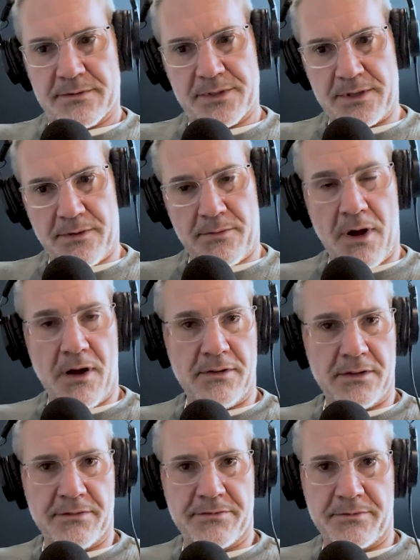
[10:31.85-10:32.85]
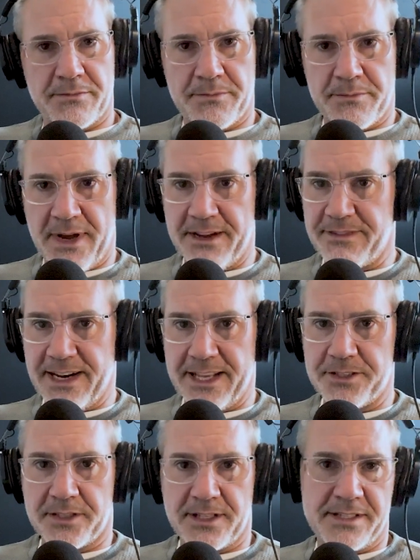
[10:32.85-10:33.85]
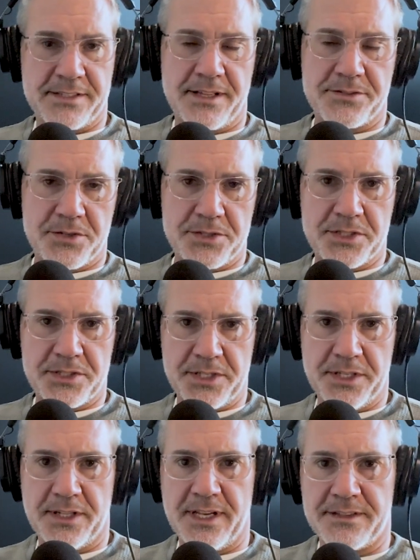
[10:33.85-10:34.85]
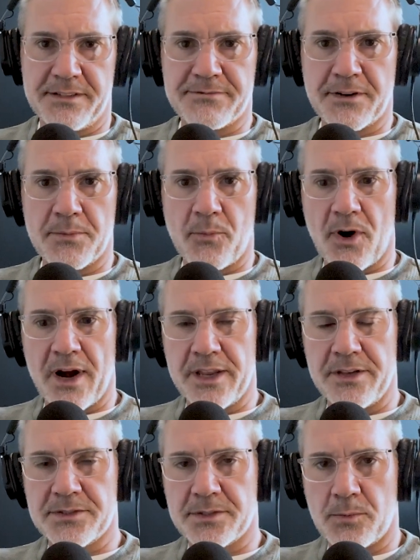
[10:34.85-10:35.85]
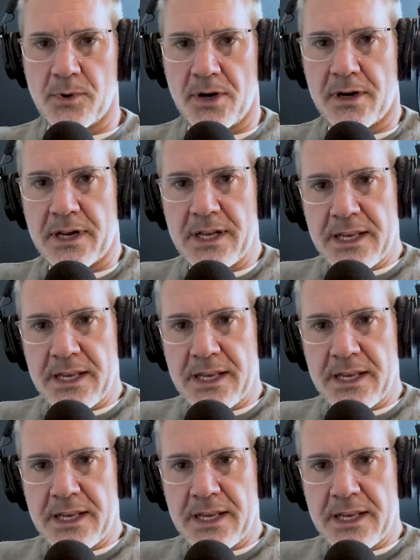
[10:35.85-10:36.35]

So all of my financial assets are still at the firm where I used to work.